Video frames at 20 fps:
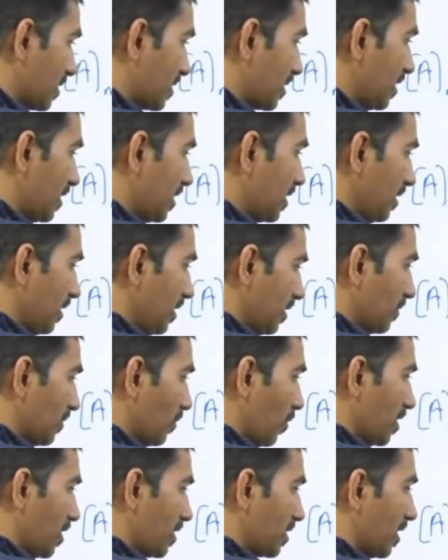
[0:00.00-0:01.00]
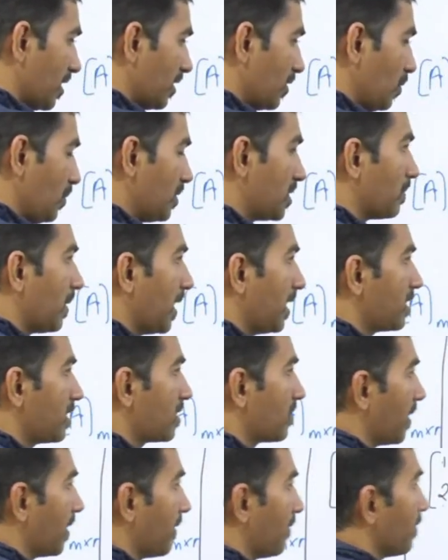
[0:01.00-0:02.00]
See here. What is R2 is
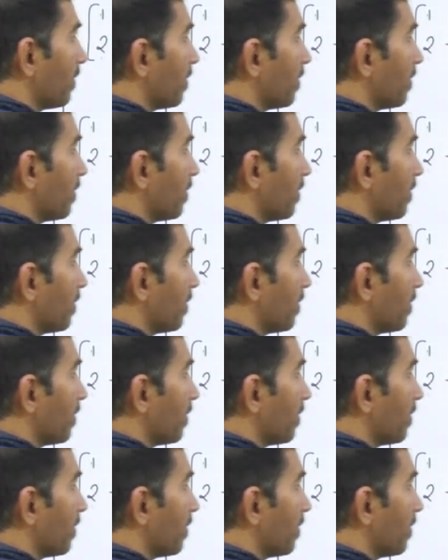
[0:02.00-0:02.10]
minus 5.